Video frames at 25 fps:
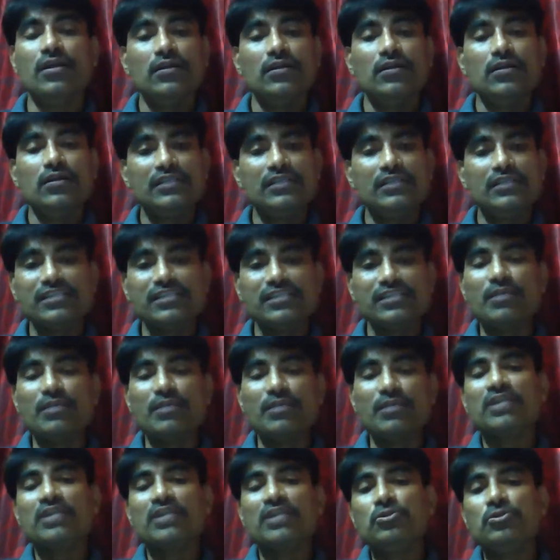doesn't
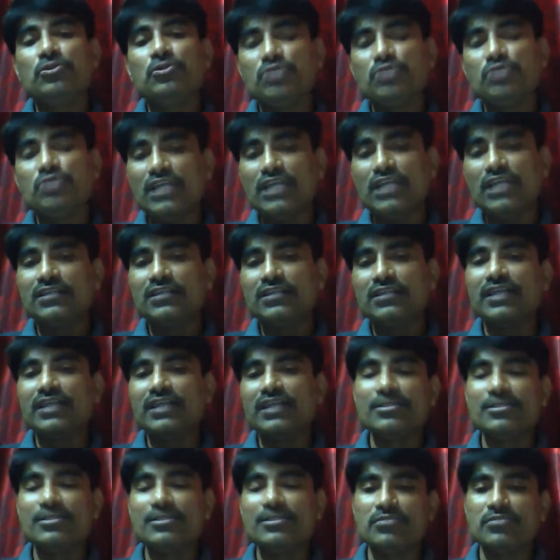matter you change the
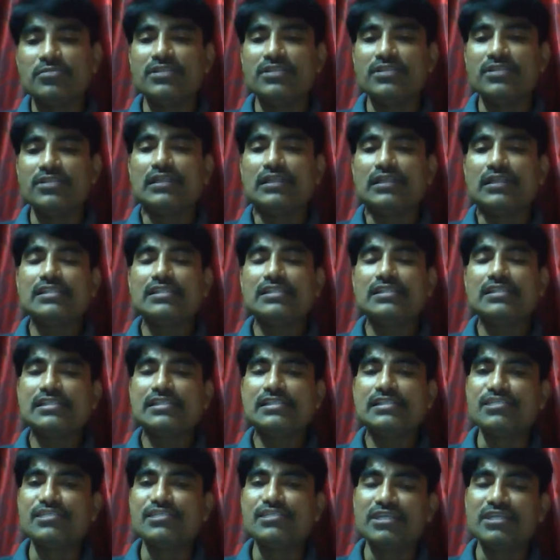tense of the sentence,
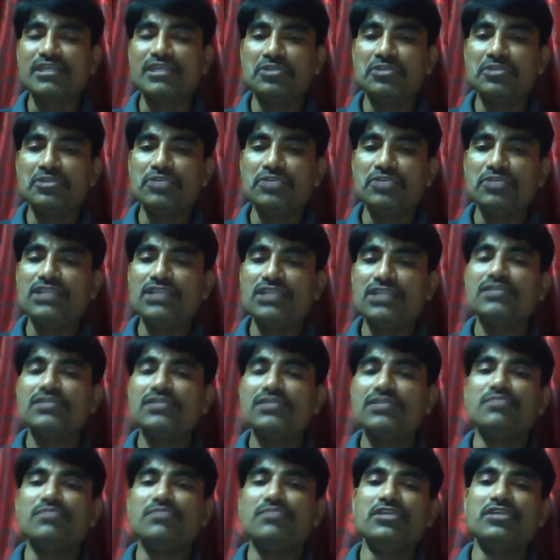doesn't matter you change the
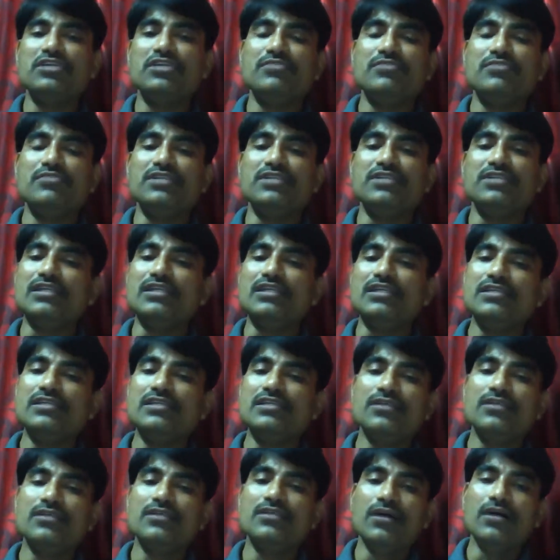subject of the sentence,
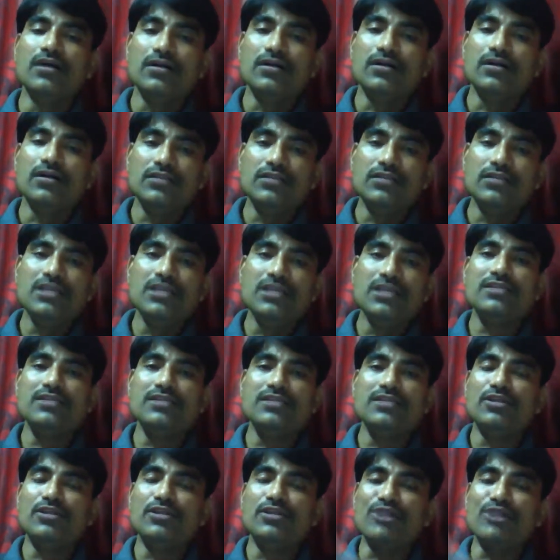these
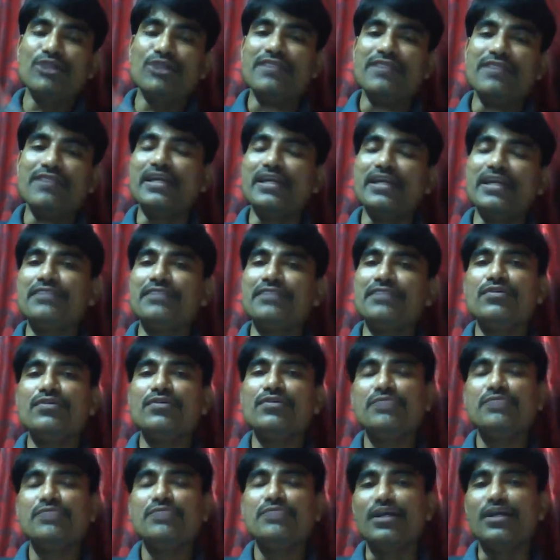non-finite
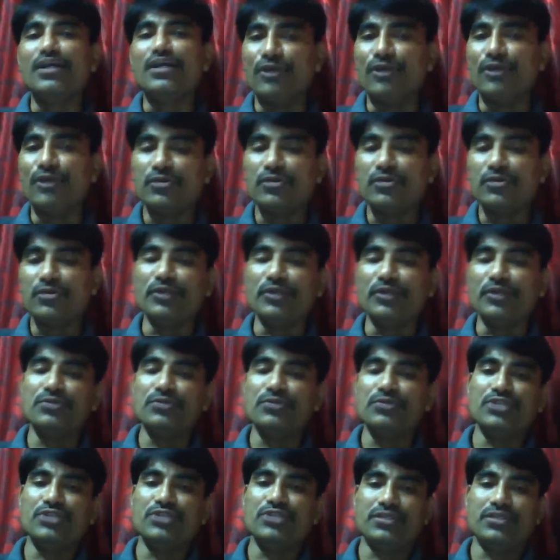verbs are not going to
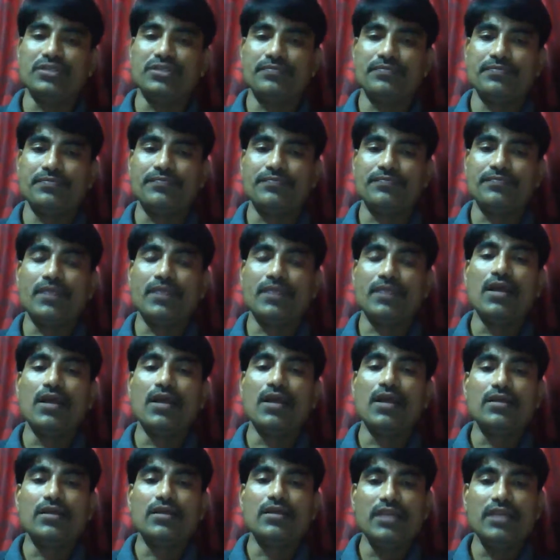change.
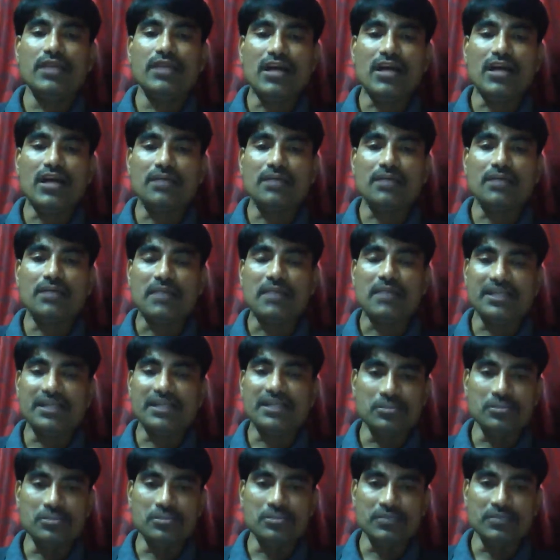They are
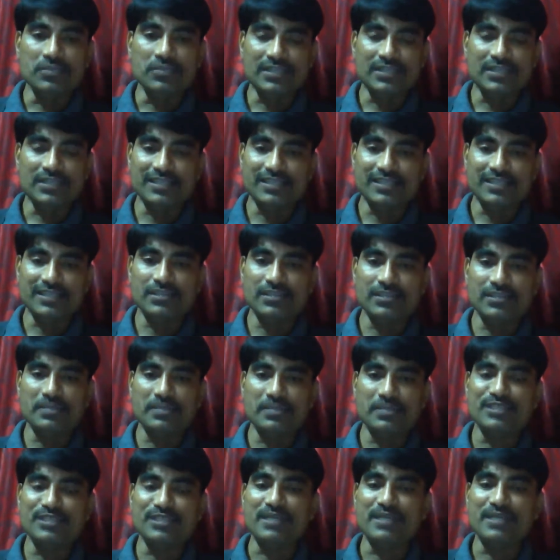participles, as I say,
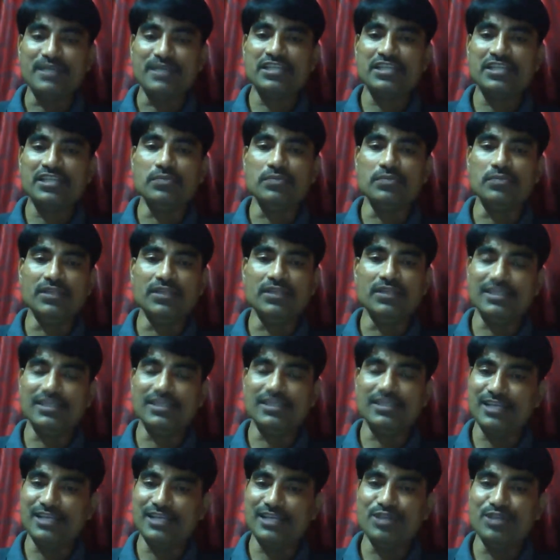present participle, that is
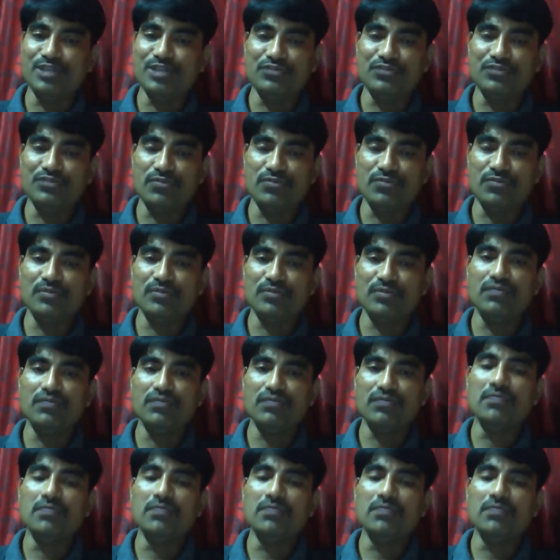ing form of the verb,